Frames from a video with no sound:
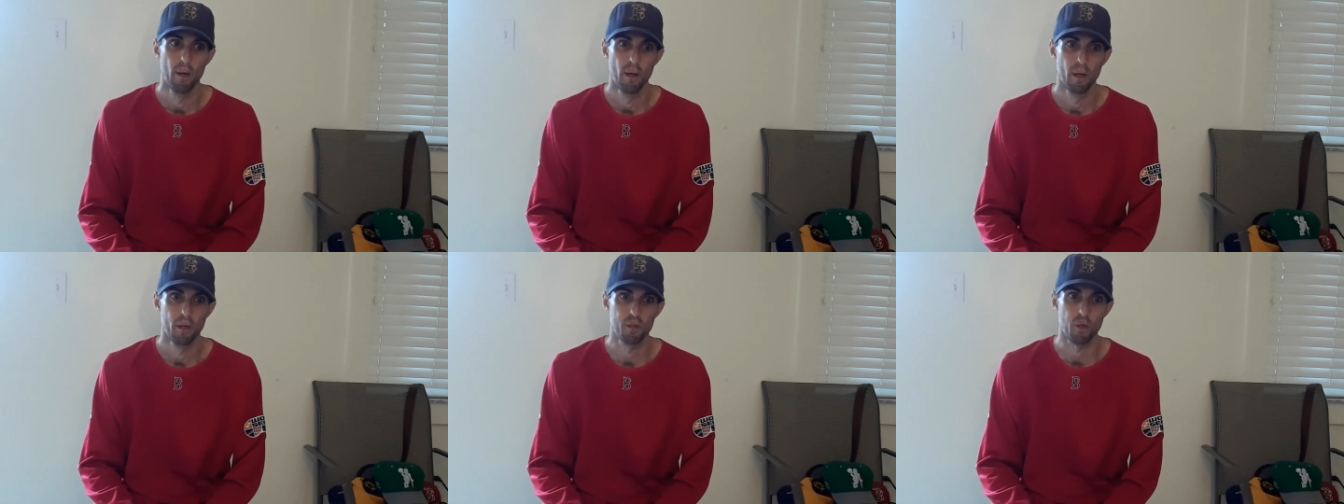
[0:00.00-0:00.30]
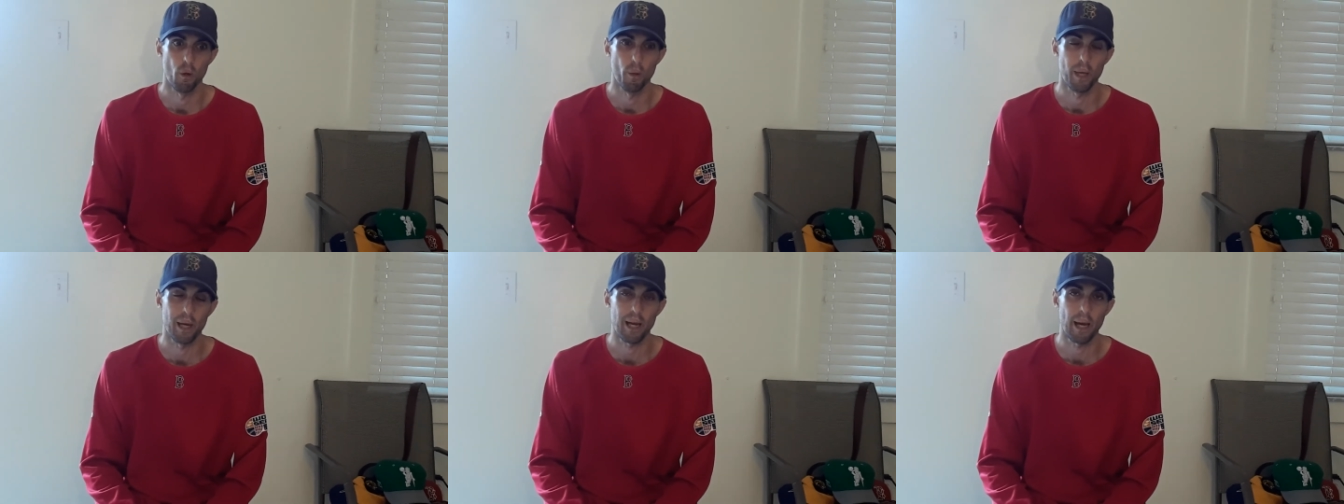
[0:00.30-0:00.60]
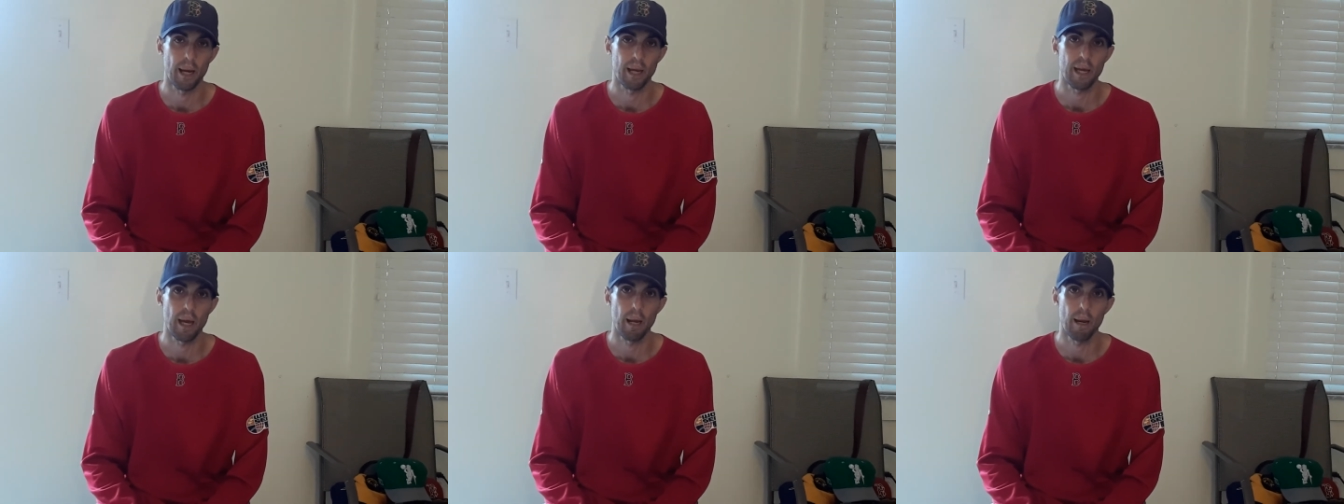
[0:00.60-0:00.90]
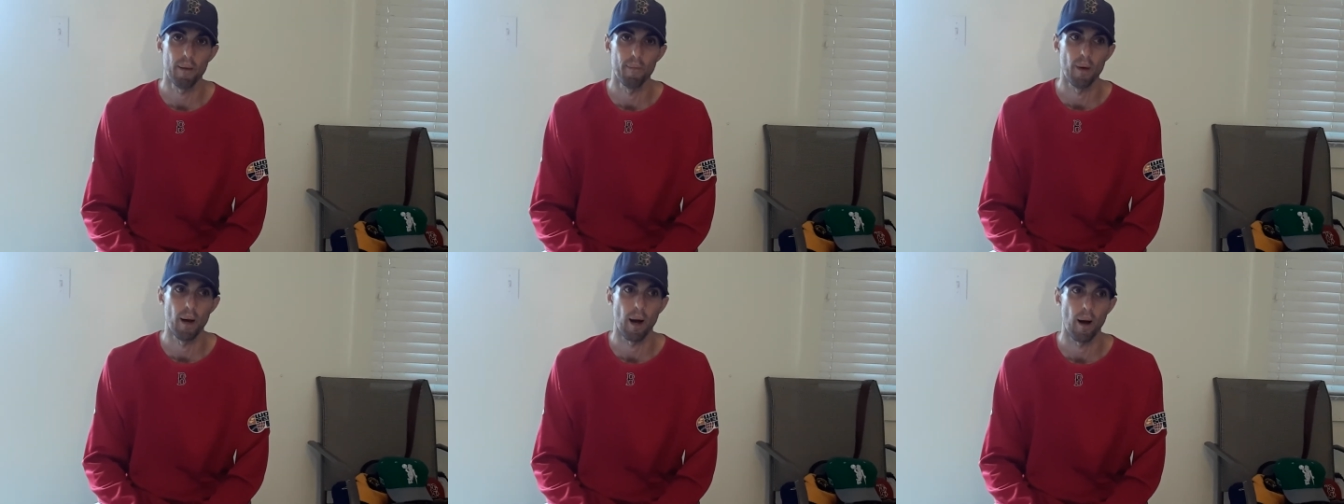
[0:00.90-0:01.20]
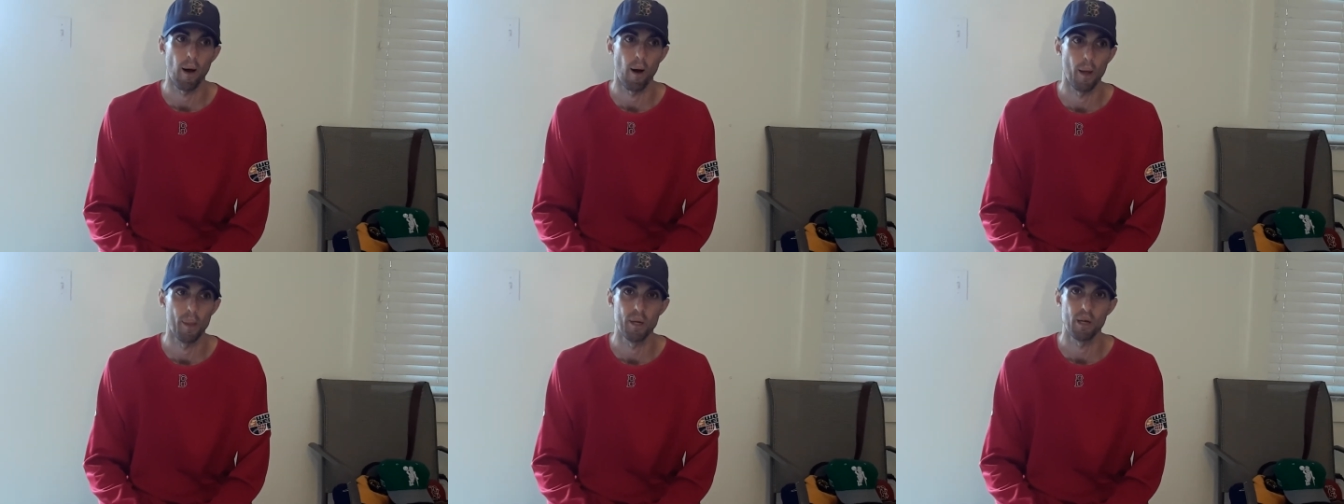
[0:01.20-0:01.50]
So they got to get him
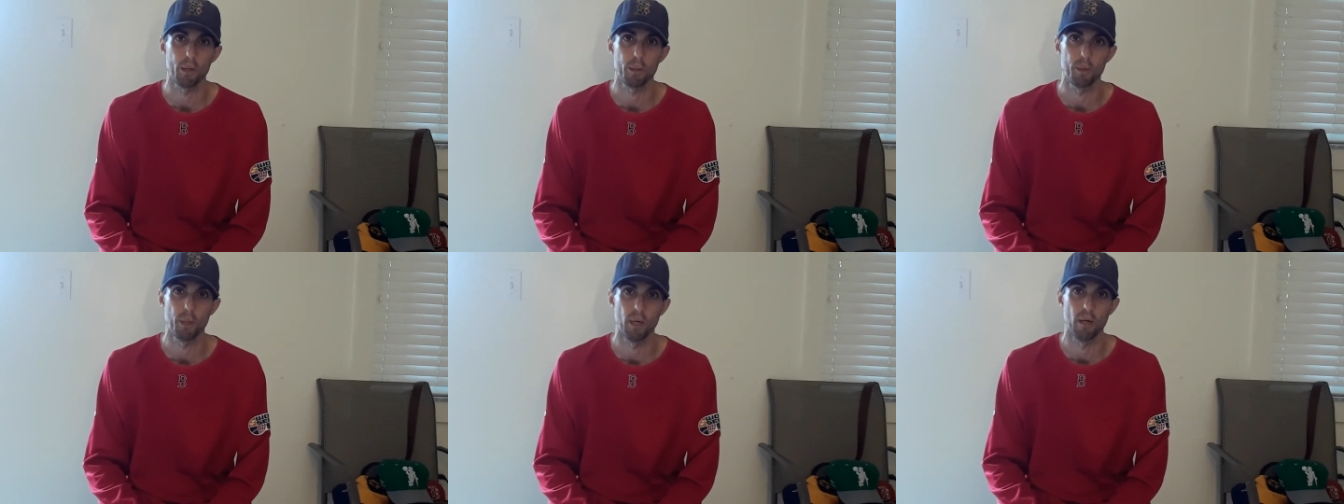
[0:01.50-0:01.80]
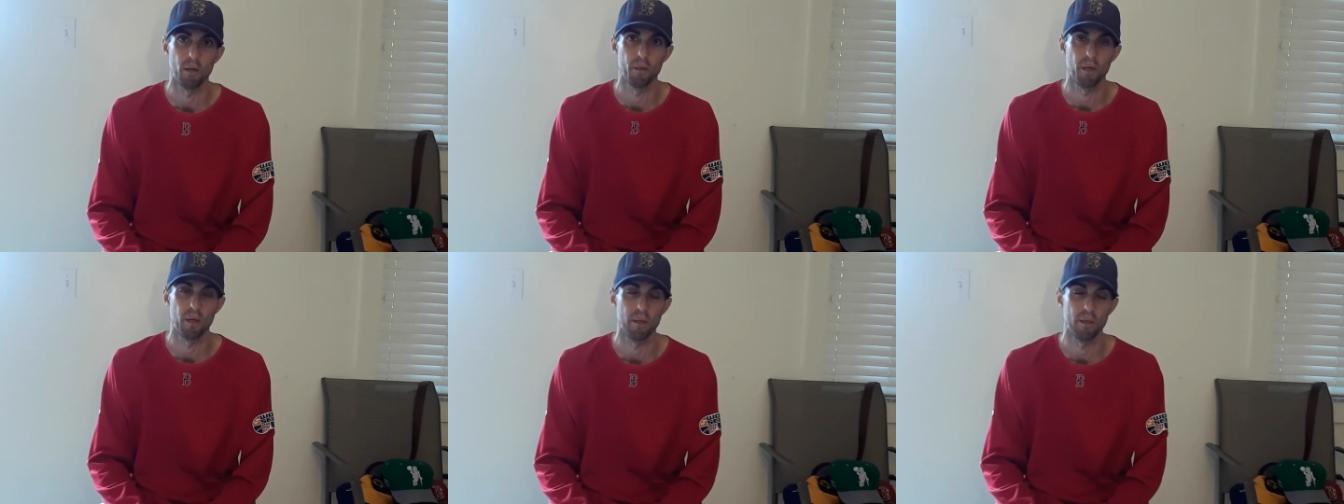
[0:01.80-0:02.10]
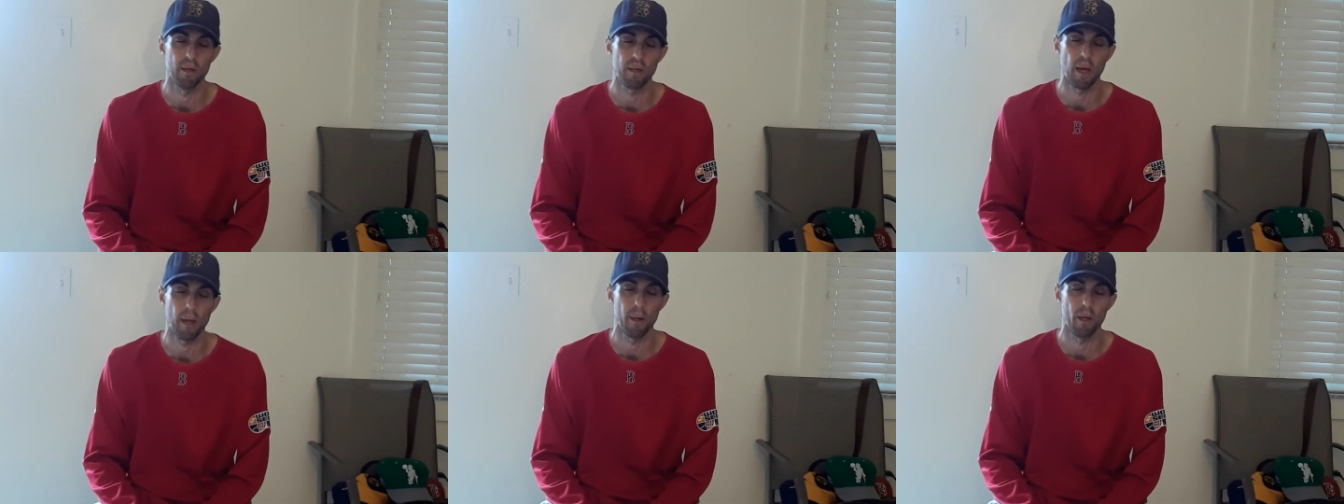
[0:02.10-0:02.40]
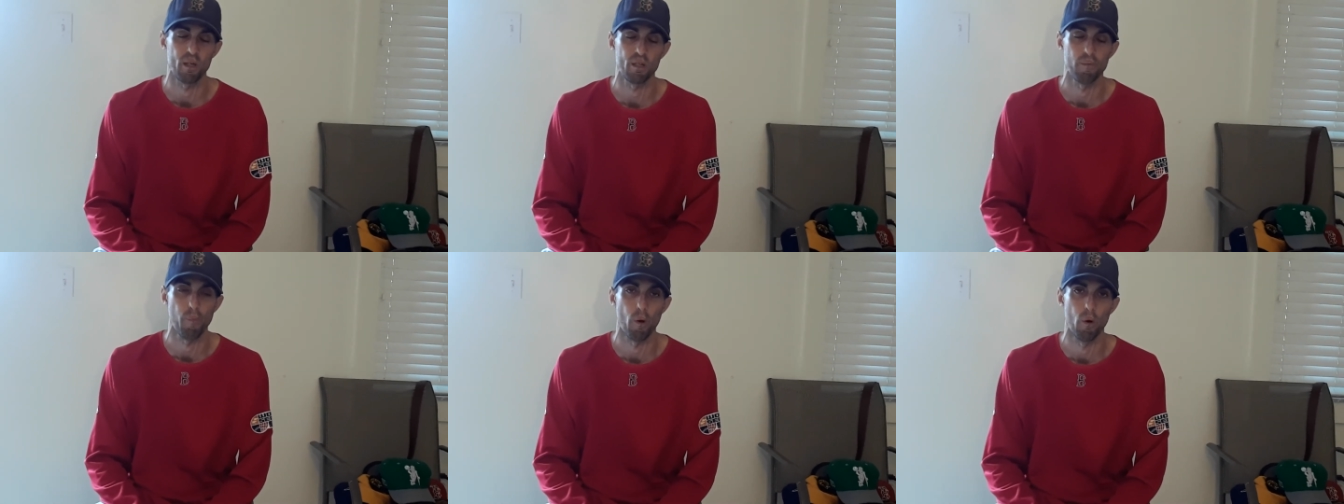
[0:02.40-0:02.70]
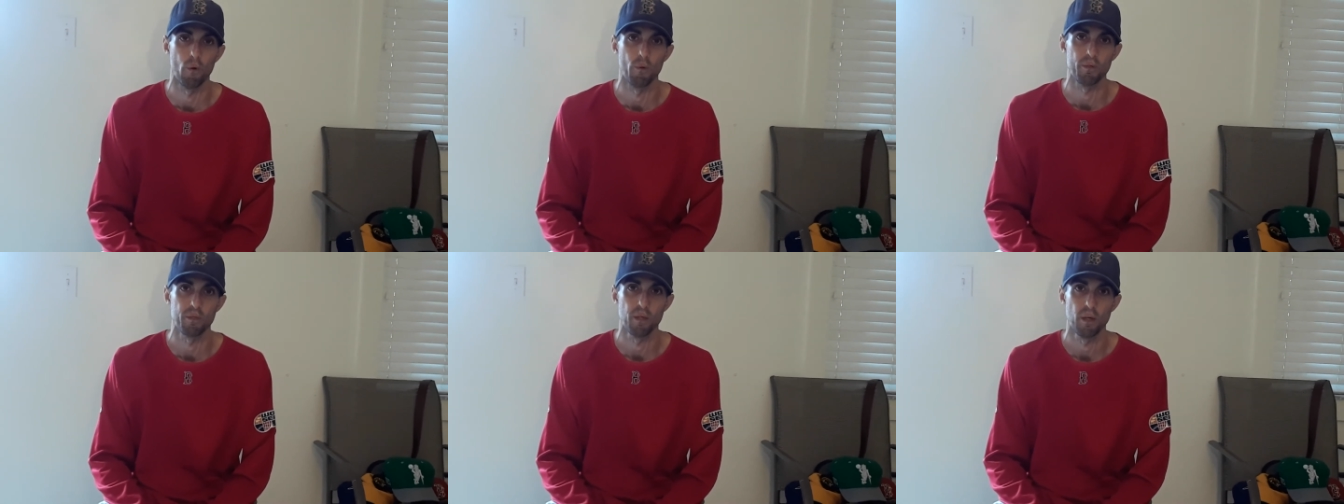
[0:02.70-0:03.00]
on the field and getting
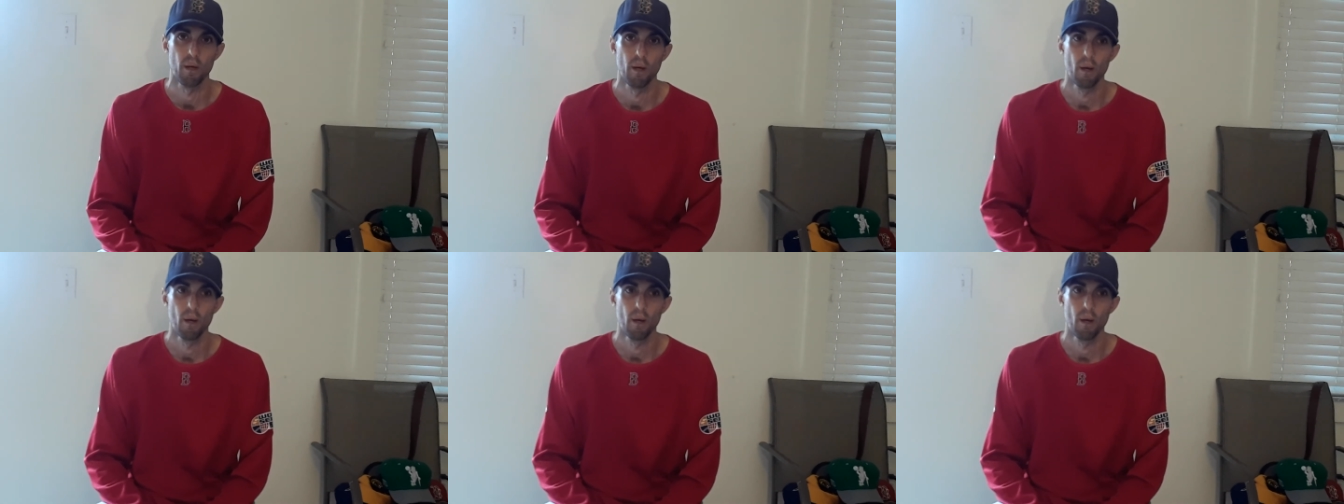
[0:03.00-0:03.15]
exposed.